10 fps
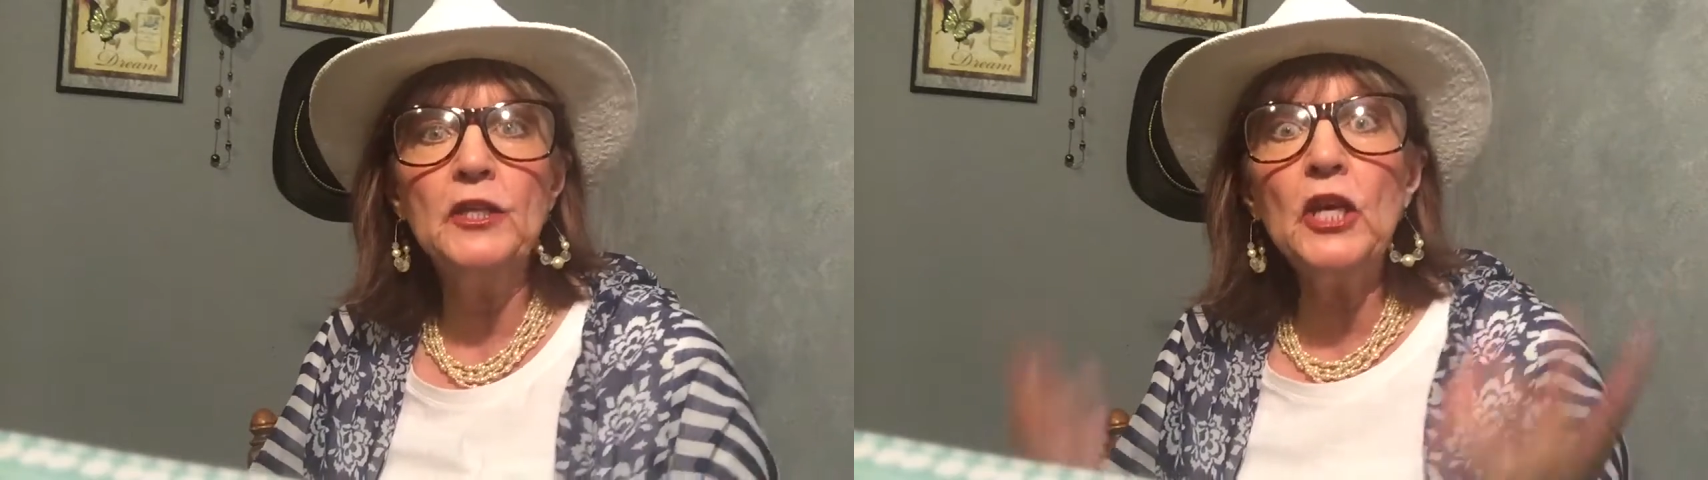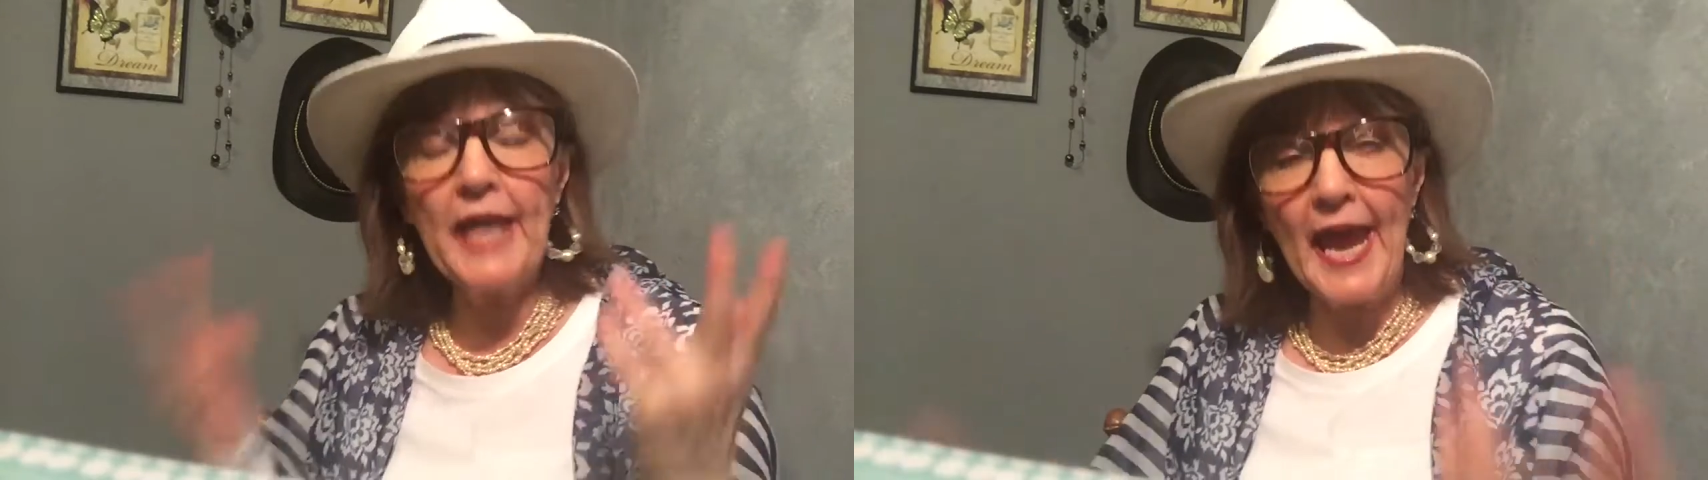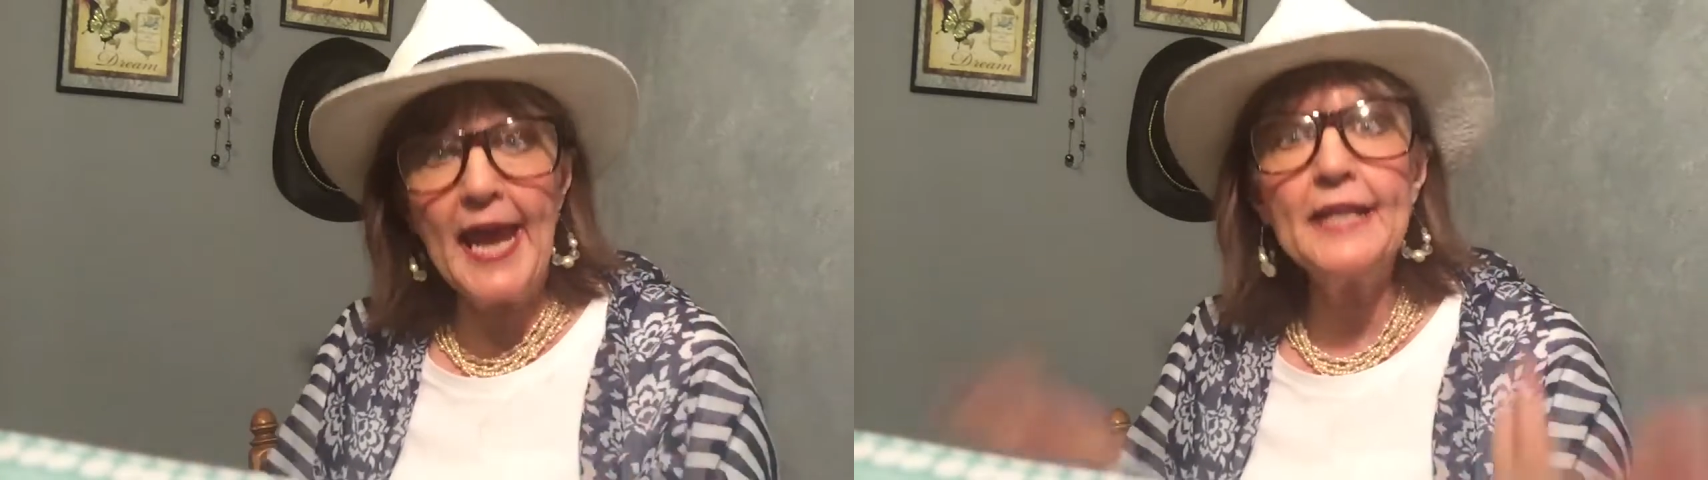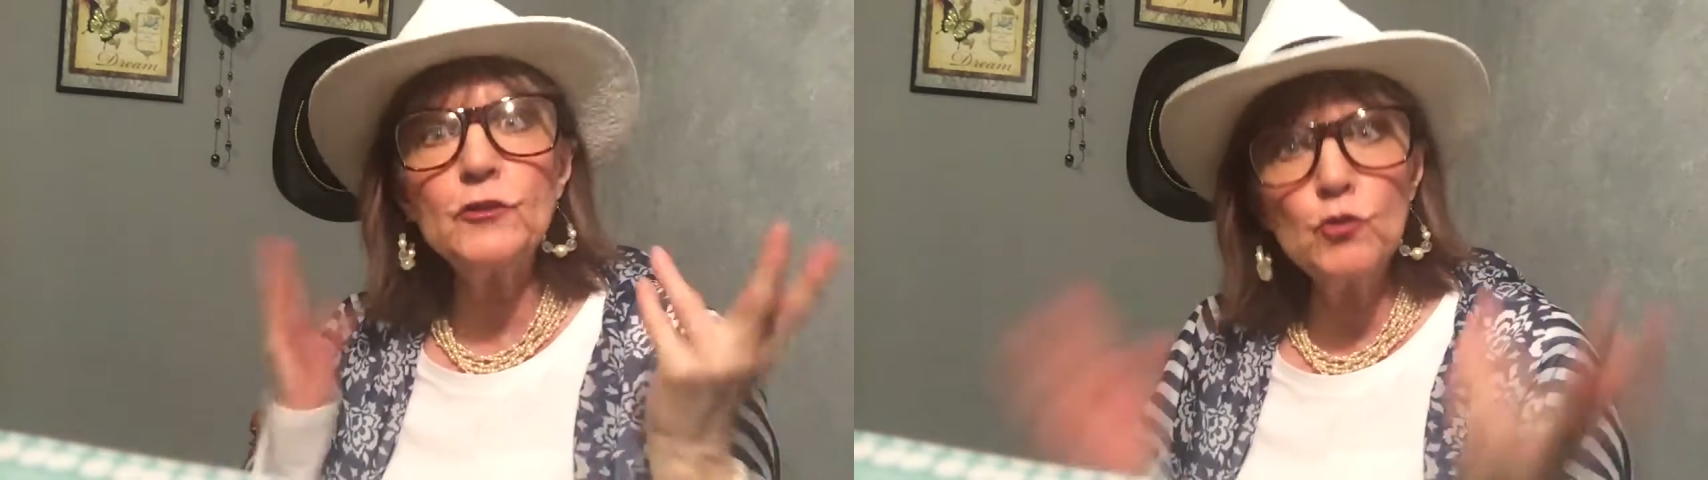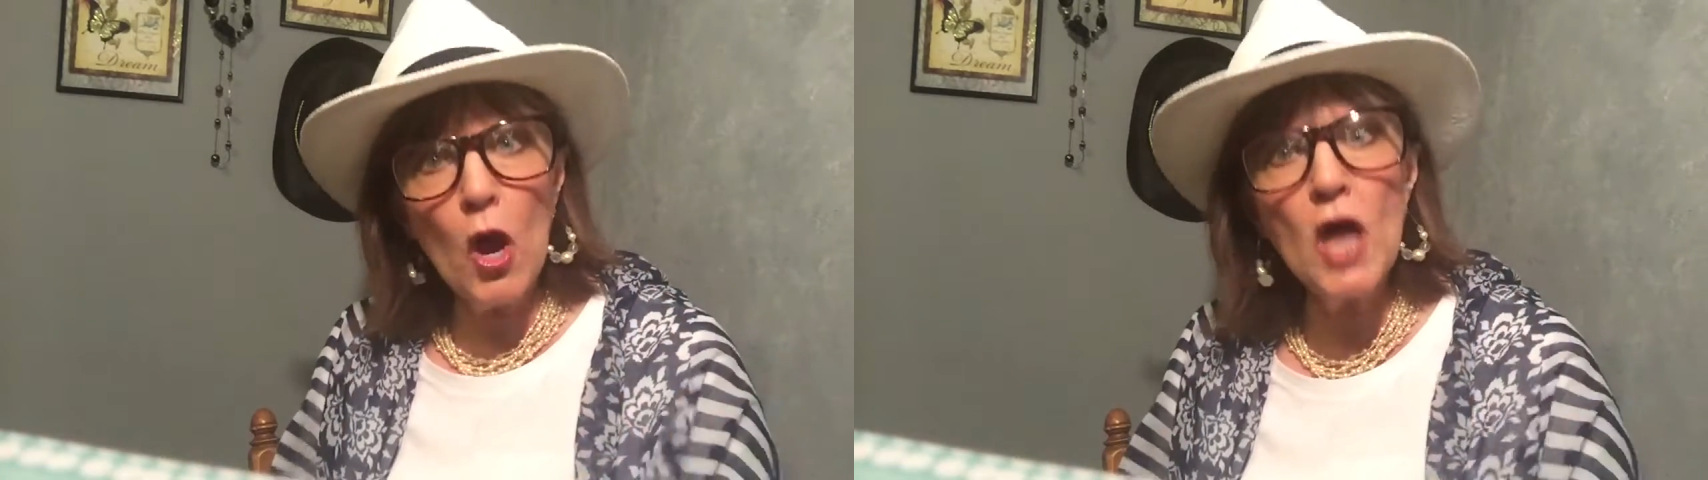You can't
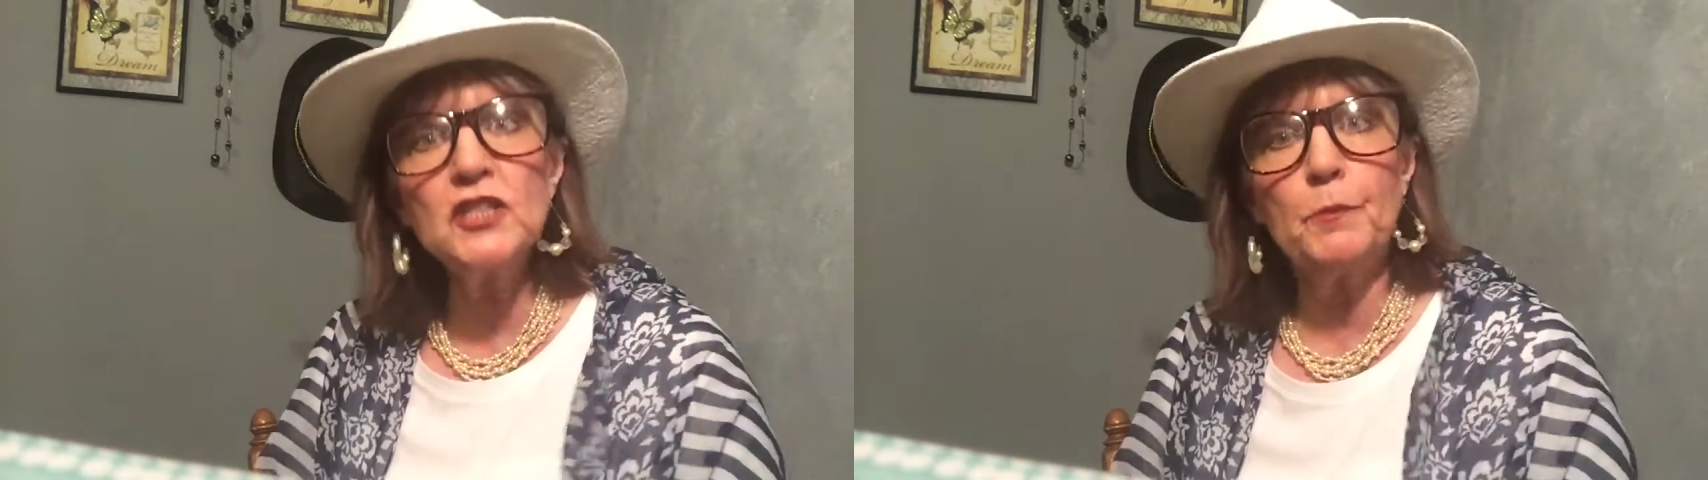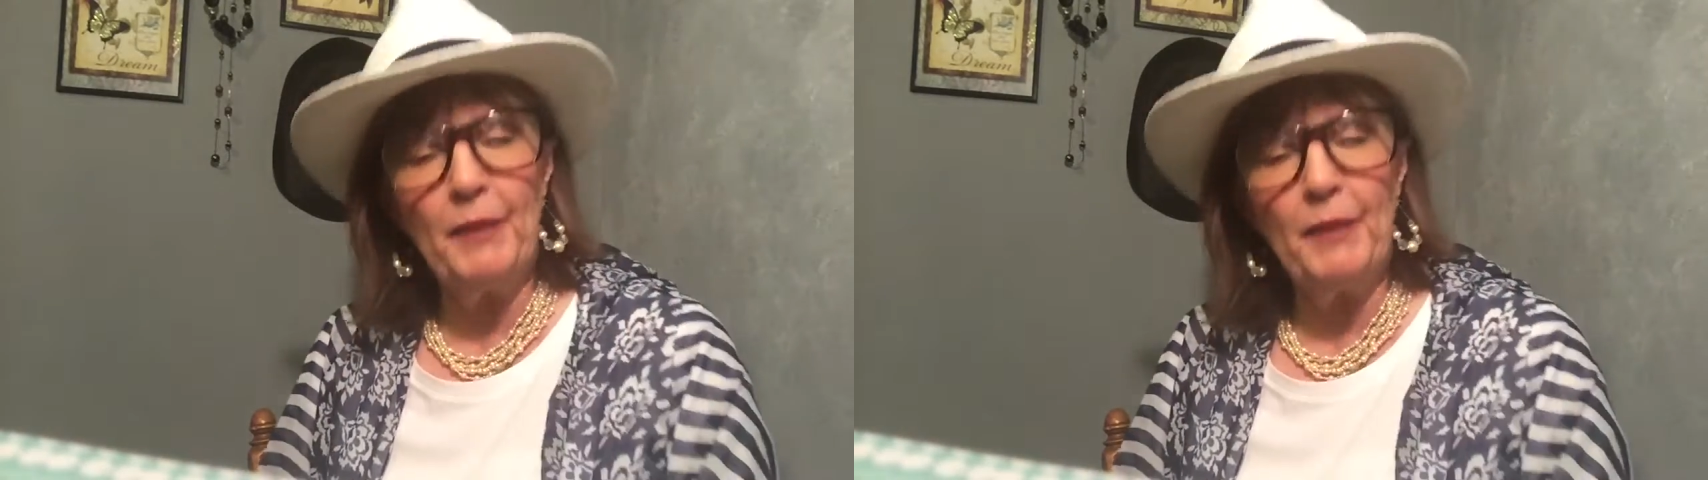trust